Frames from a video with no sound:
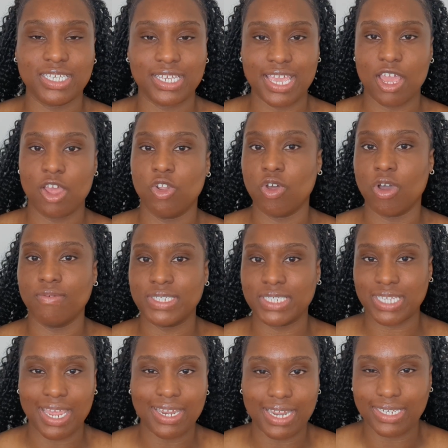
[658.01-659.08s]
to get a lot of
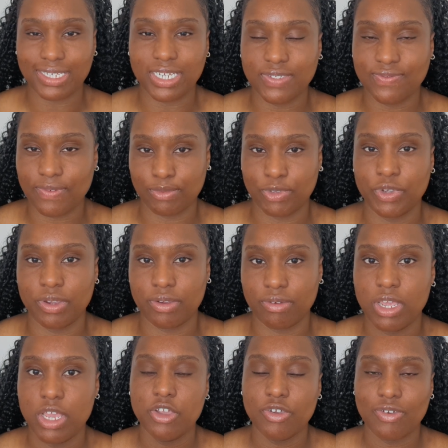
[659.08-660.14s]
design ideas from
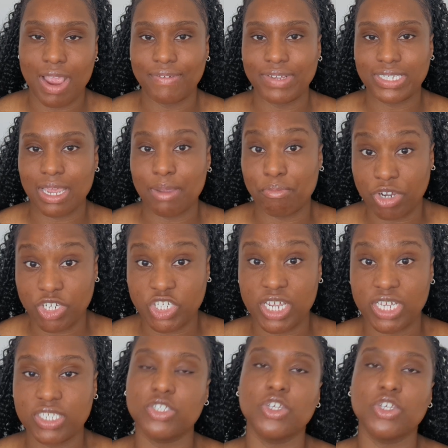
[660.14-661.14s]
doing graphic design projects.